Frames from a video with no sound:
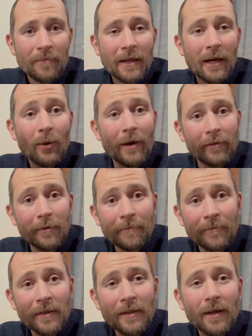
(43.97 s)
However,
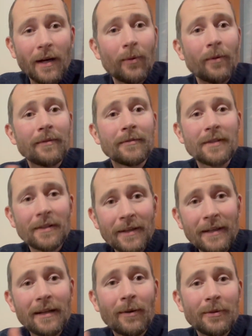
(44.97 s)

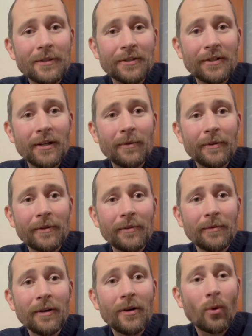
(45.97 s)
tonight I want to share with
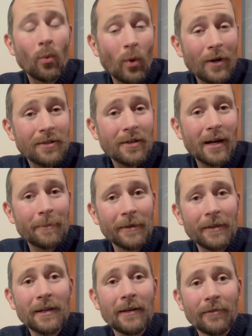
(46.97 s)
you one
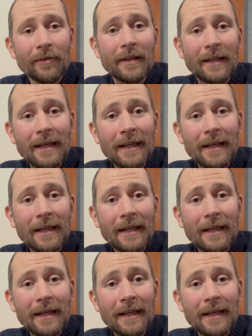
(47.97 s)
topic covered